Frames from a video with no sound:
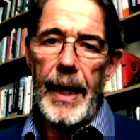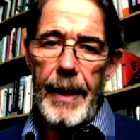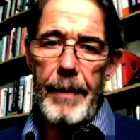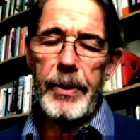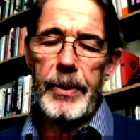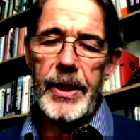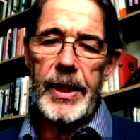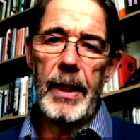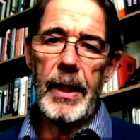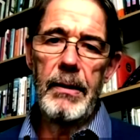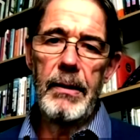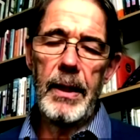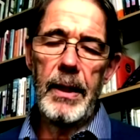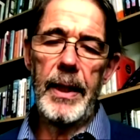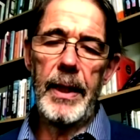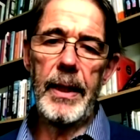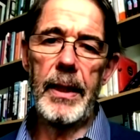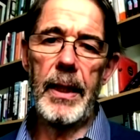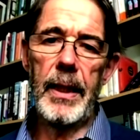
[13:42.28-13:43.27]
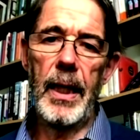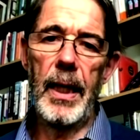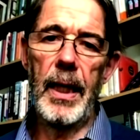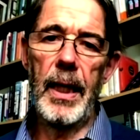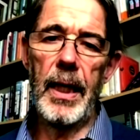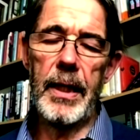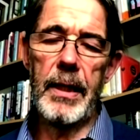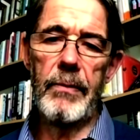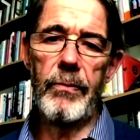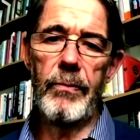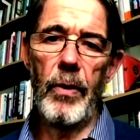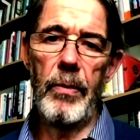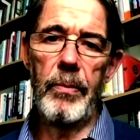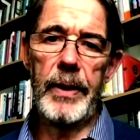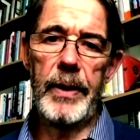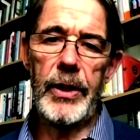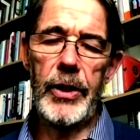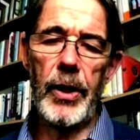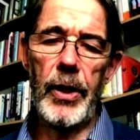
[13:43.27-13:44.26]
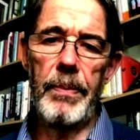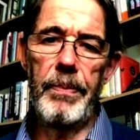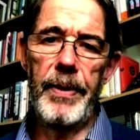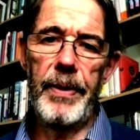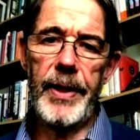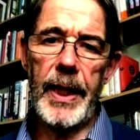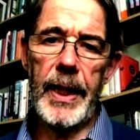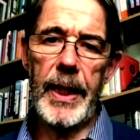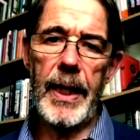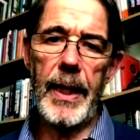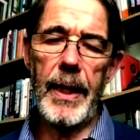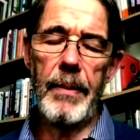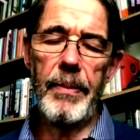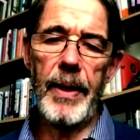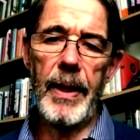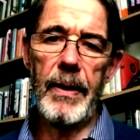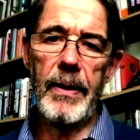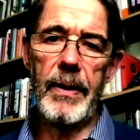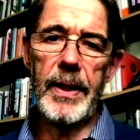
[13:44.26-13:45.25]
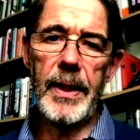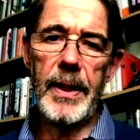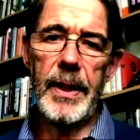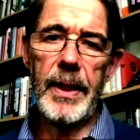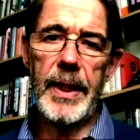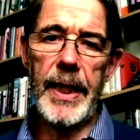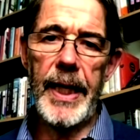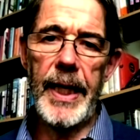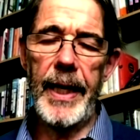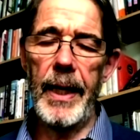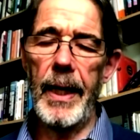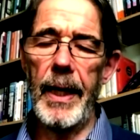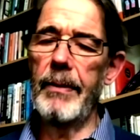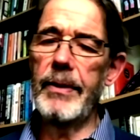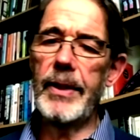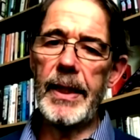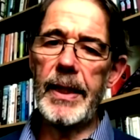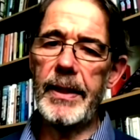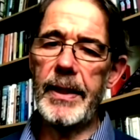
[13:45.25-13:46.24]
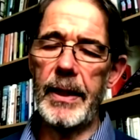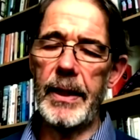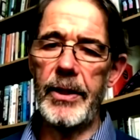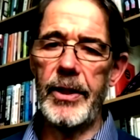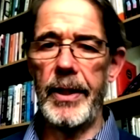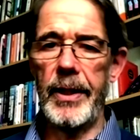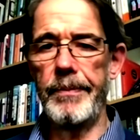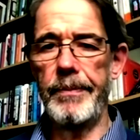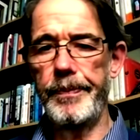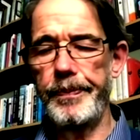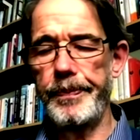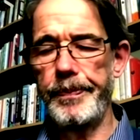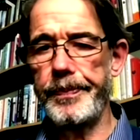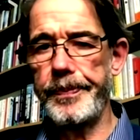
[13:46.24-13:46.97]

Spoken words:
absolutely at the heart of what we should be thinking about today. I was listening to